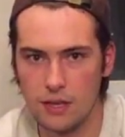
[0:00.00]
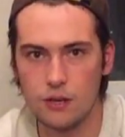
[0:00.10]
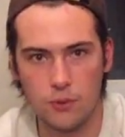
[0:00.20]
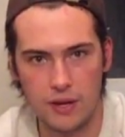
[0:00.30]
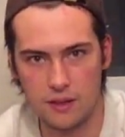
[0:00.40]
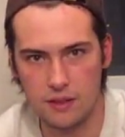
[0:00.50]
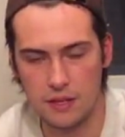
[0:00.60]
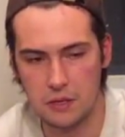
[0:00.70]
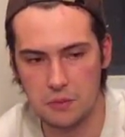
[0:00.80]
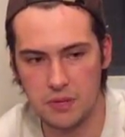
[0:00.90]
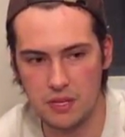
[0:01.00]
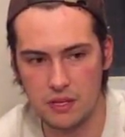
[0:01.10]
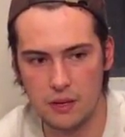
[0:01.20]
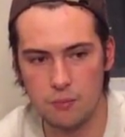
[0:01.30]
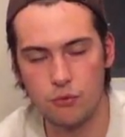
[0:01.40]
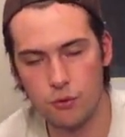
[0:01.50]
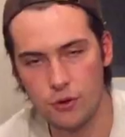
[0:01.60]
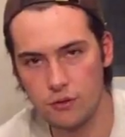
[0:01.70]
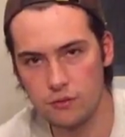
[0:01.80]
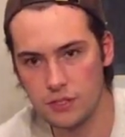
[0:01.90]
in a way that they could be
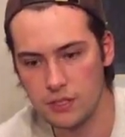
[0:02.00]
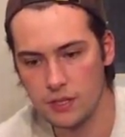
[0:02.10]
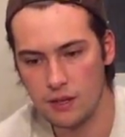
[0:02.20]
improved